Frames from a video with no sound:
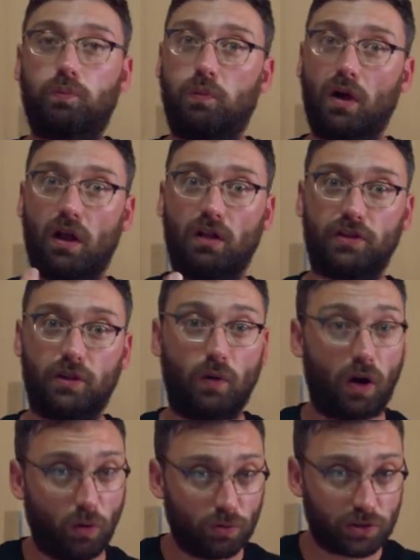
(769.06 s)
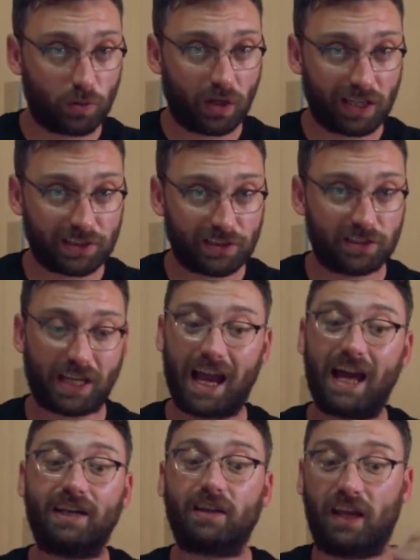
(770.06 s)
while you hold your license
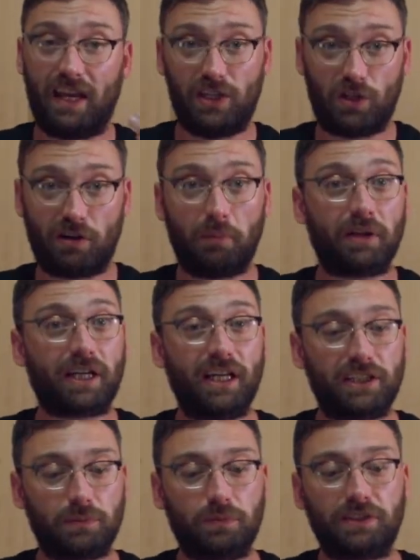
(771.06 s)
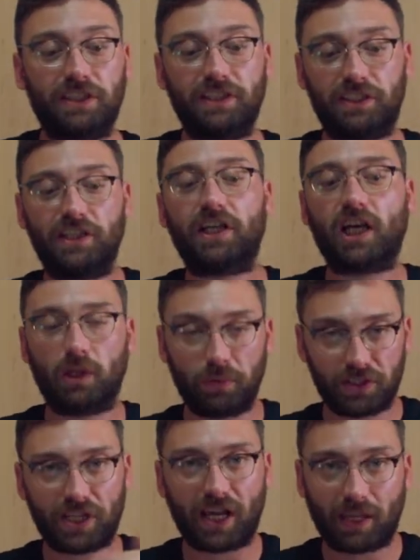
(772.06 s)
and in your application procedure, you're going to
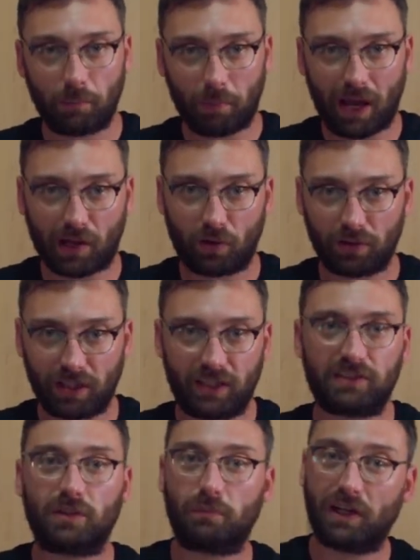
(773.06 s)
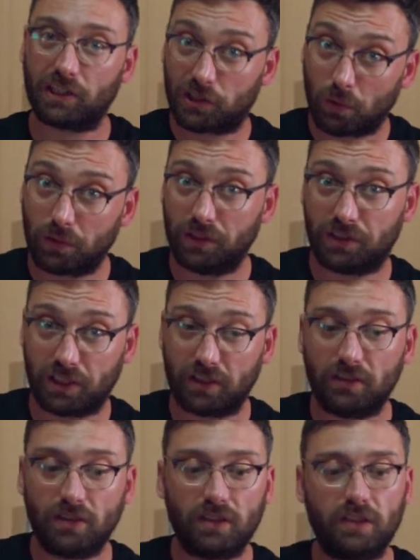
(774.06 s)
be checking back on here. So make sure you
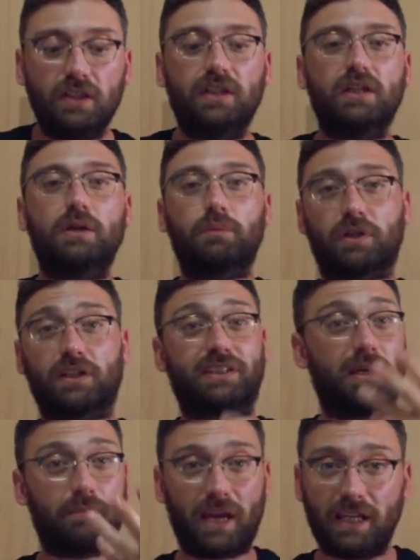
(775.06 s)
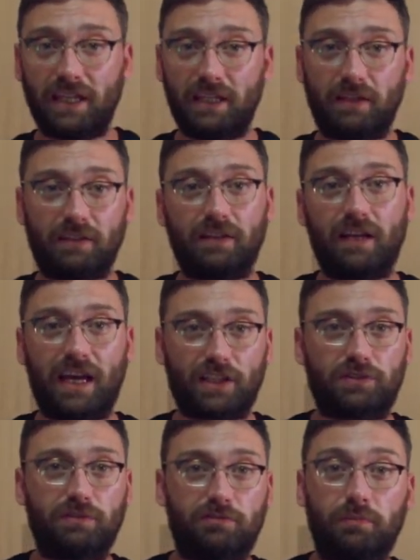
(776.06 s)
do, because they may need
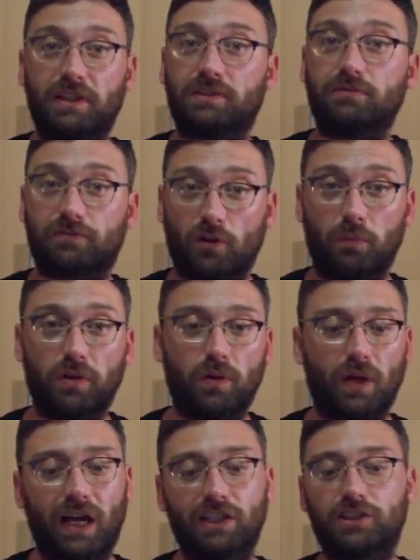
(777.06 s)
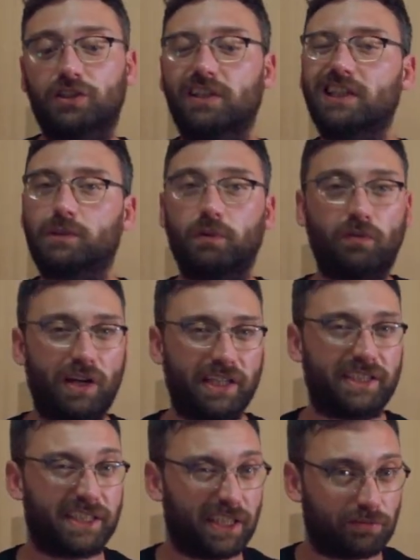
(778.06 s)
extra information from you and you need to be ready
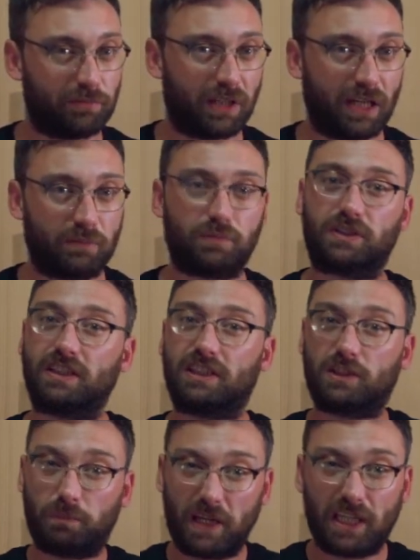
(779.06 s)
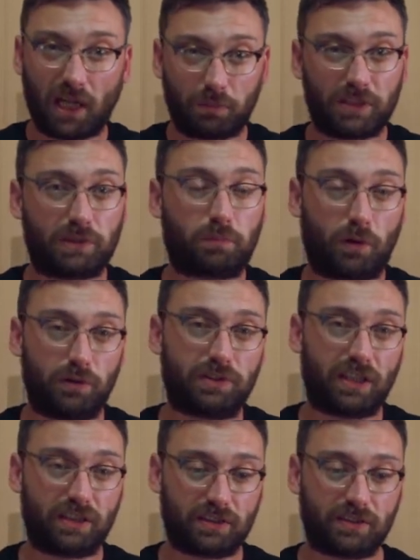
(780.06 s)
to give them that to speed up this
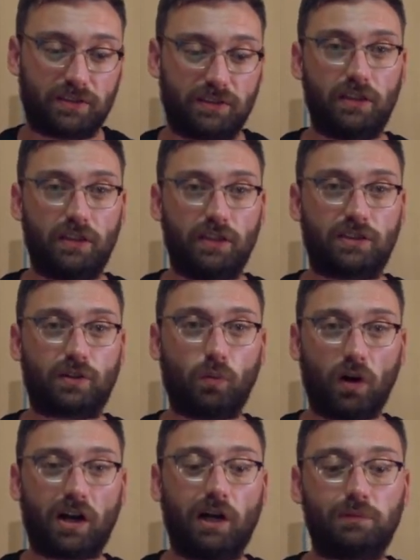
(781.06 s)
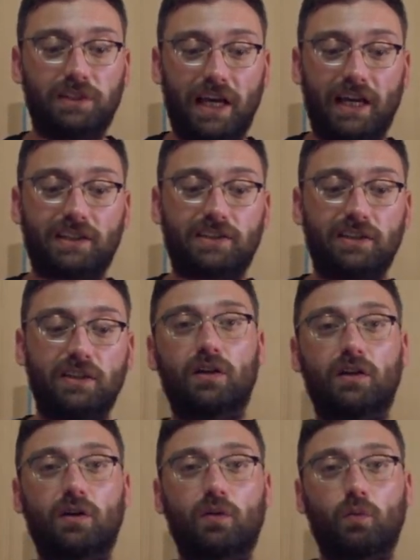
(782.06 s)
process. So what comes next?
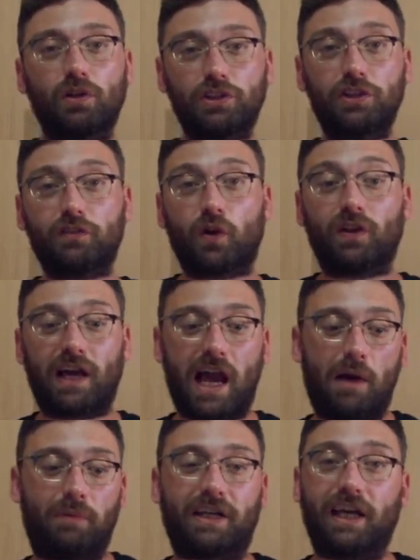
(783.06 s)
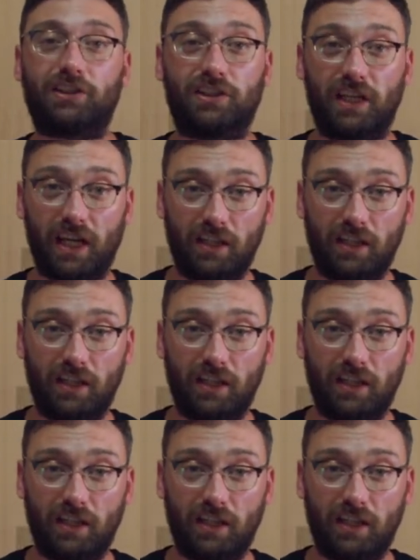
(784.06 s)
Once you've got that application